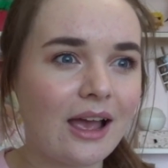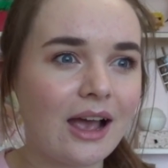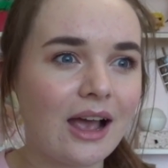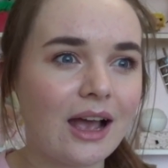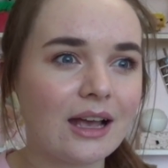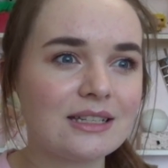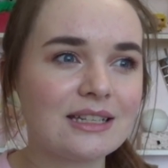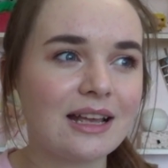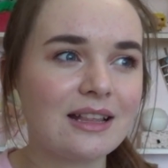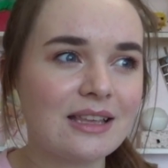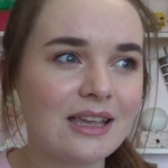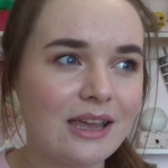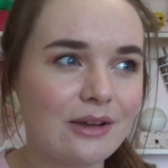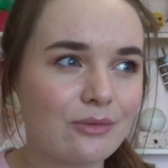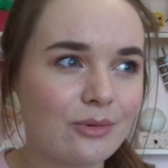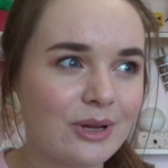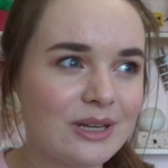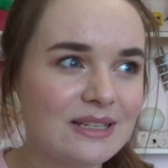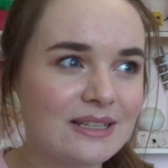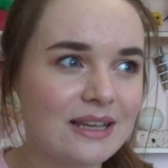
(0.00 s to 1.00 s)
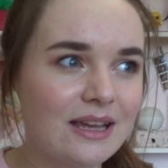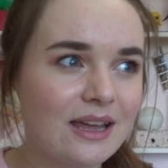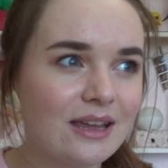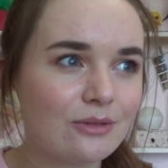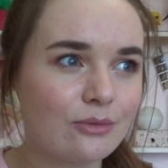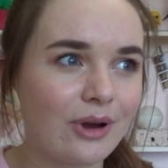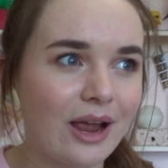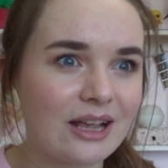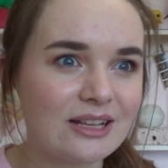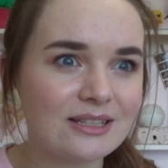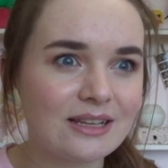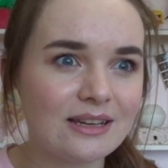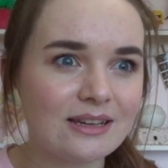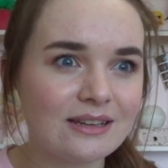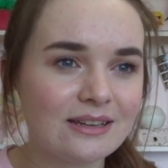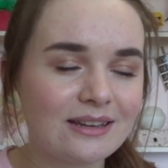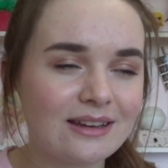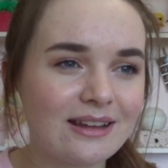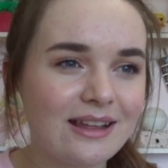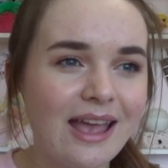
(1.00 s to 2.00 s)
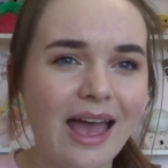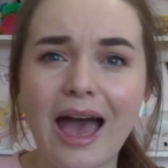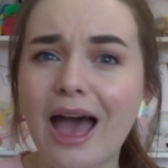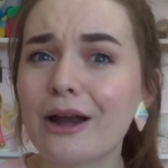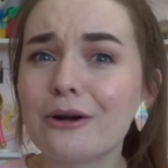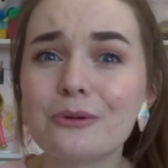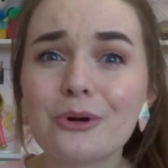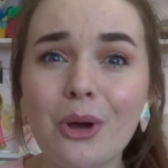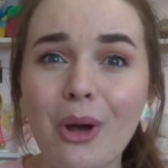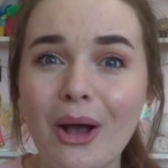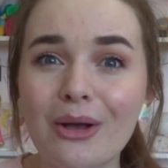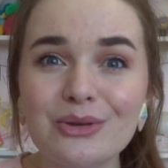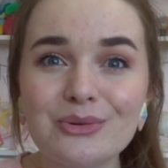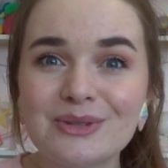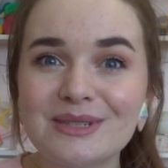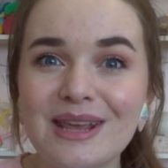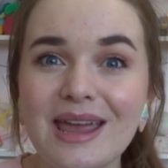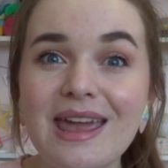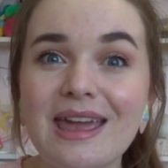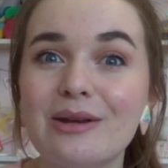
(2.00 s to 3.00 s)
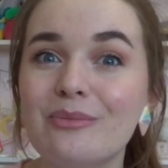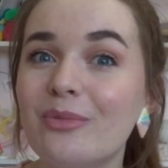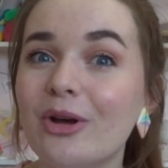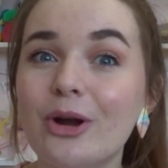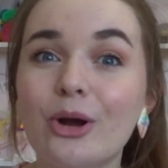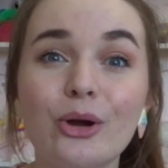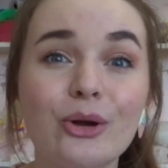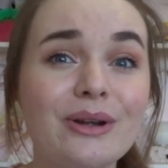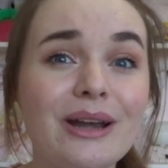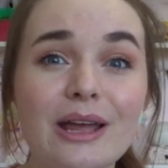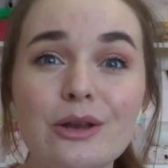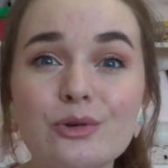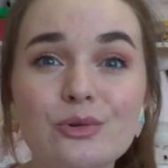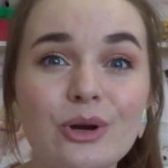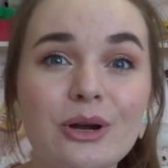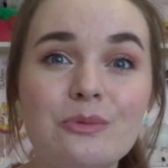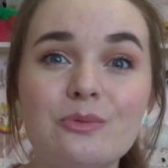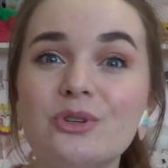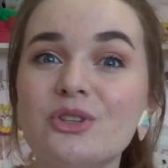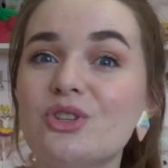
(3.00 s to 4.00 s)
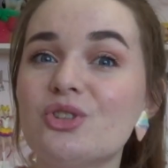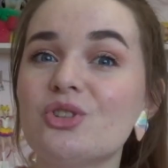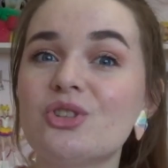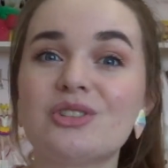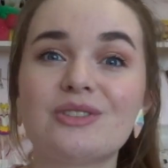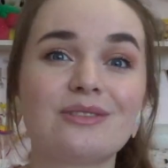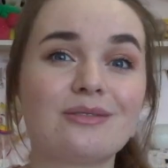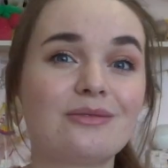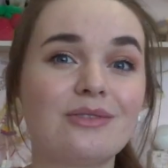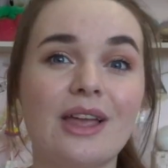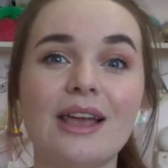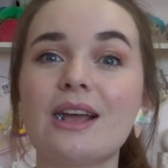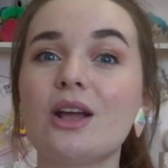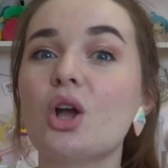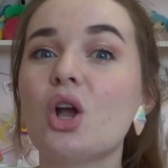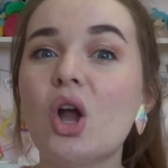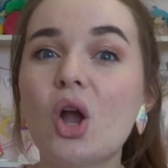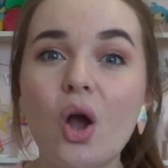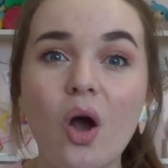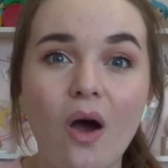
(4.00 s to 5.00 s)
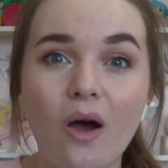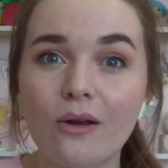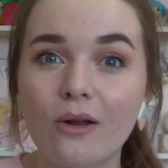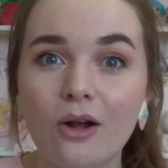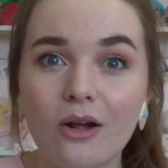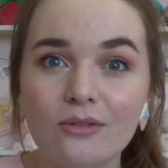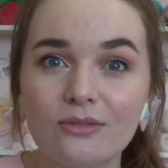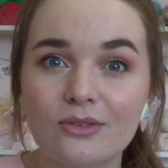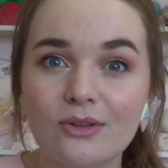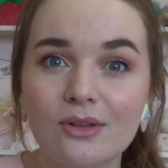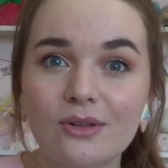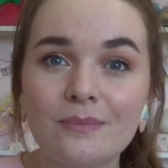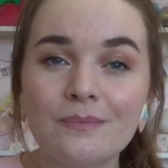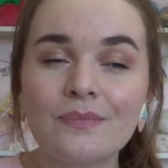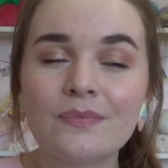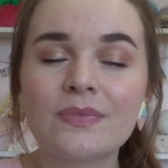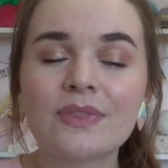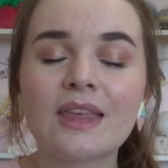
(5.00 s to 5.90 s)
Atelier Riza? I don't know how you say it, but her Nendroid was just, like, god-awful.